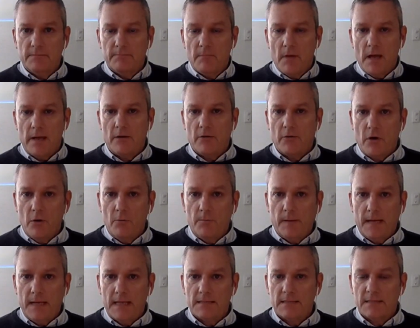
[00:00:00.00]

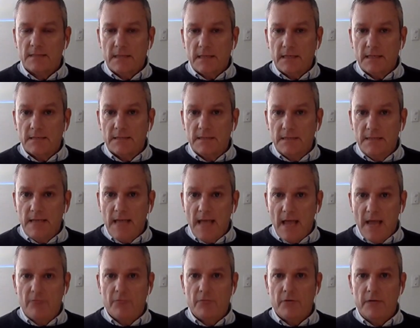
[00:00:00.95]
microplastics in
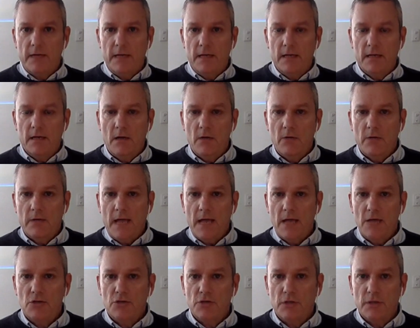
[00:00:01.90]
every
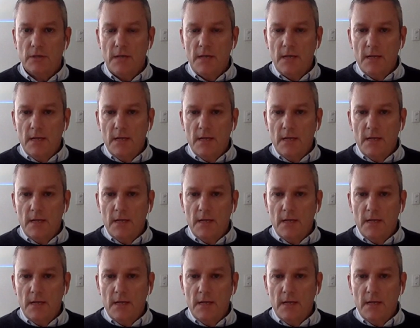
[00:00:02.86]
location,